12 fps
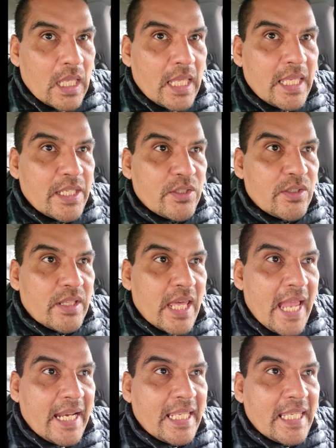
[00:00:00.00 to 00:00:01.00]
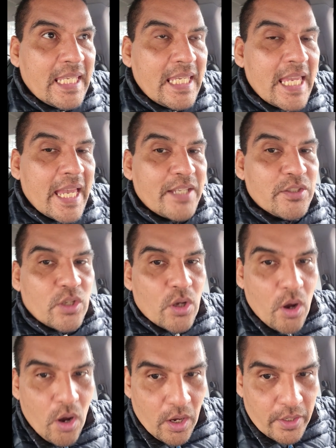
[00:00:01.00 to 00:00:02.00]
is that he has
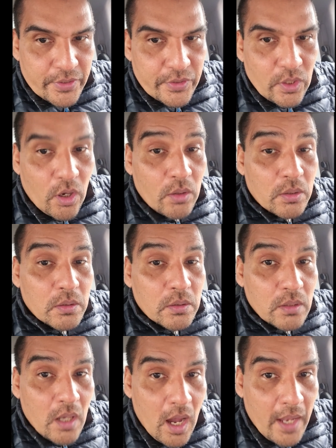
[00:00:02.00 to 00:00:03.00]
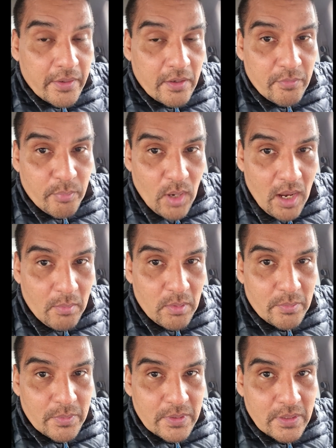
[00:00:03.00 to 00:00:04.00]
caused a lot of
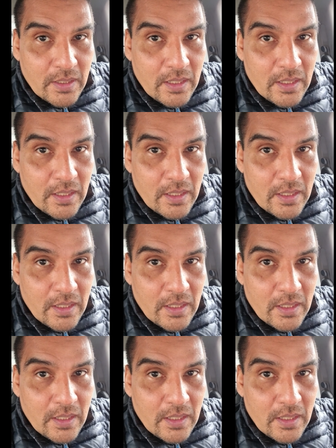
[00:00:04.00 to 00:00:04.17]
problems.